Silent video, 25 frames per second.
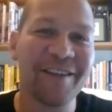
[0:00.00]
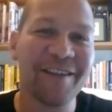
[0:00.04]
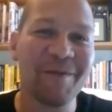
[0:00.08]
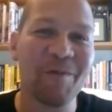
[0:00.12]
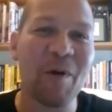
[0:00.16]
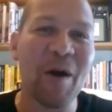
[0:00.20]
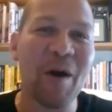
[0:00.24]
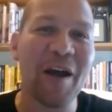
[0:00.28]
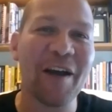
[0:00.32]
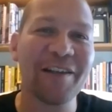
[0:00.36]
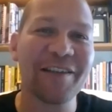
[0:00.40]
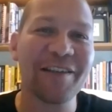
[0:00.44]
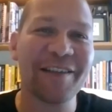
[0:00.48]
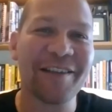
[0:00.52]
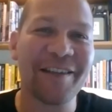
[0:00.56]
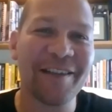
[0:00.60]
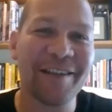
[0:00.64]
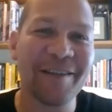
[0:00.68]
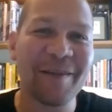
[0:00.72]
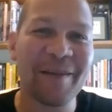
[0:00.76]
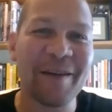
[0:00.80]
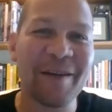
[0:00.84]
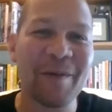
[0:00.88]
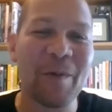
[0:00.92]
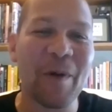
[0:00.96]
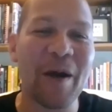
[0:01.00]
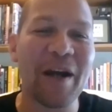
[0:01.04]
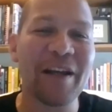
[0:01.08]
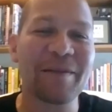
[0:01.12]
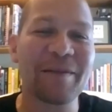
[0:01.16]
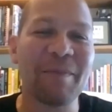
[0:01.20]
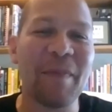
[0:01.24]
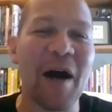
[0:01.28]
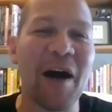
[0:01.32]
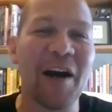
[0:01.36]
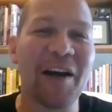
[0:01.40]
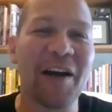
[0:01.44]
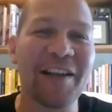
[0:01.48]
worst
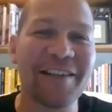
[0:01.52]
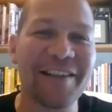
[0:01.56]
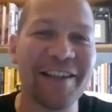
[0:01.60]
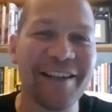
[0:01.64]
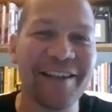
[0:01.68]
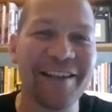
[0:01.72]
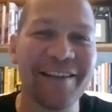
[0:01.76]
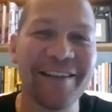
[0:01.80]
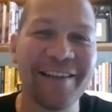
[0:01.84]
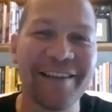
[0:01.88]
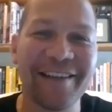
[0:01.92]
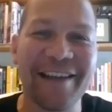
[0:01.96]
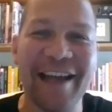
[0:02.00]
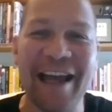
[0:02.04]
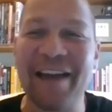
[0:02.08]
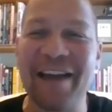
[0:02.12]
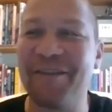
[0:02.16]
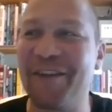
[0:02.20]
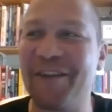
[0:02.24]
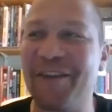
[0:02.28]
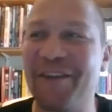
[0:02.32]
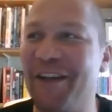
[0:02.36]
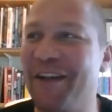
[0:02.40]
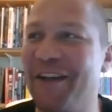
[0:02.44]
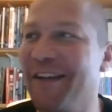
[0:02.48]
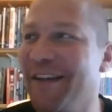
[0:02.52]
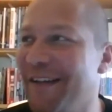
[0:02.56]
marketing ever.